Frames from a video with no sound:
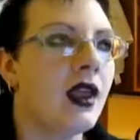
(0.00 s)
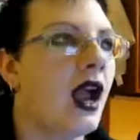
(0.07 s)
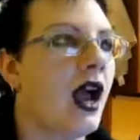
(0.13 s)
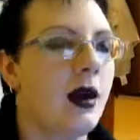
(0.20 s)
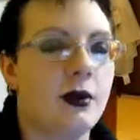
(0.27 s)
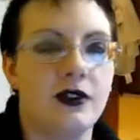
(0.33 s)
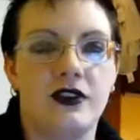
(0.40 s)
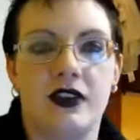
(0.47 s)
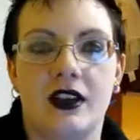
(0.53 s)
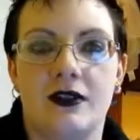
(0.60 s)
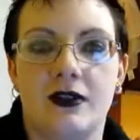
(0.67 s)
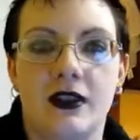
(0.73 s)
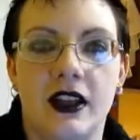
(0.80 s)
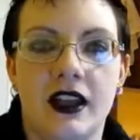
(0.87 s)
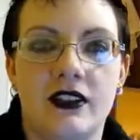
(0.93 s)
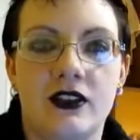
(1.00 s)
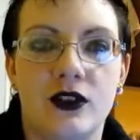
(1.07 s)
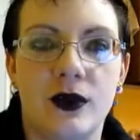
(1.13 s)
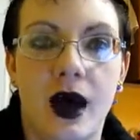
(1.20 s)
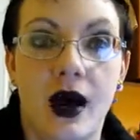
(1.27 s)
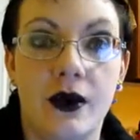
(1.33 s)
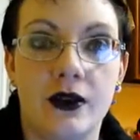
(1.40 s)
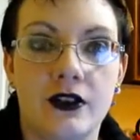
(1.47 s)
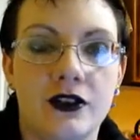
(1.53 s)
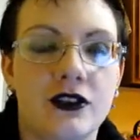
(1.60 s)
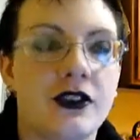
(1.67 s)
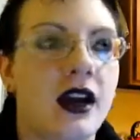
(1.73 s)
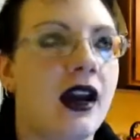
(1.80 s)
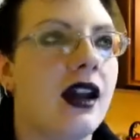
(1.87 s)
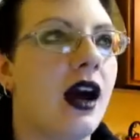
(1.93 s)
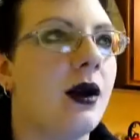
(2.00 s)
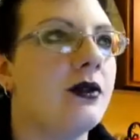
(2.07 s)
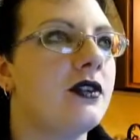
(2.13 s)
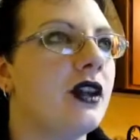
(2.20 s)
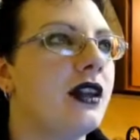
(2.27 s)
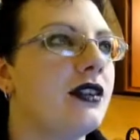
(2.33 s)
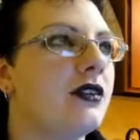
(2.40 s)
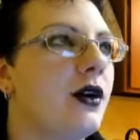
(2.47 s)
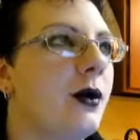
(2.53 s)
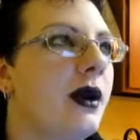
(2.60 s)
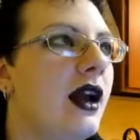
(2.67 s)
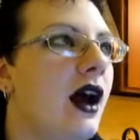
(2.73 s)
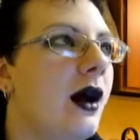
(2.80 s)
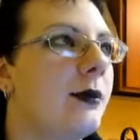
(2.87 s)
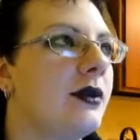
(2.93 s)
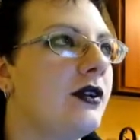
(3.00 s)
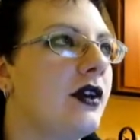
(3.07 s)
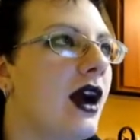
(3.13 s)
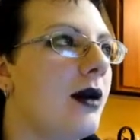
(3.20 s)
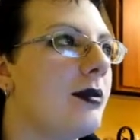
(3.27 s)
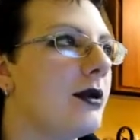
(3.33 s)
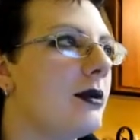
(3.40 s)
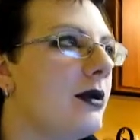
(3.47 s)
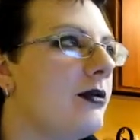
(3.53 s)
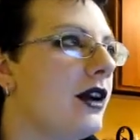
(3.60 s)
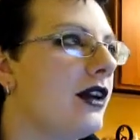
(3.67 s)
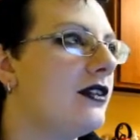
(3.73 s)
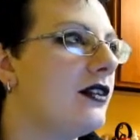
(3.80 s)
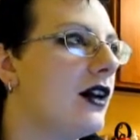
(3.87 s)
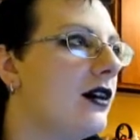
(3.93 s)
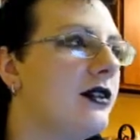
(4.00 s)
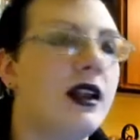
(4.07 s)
I was sick for like 2 hours straight. I was like throwing up and crapping my brains out.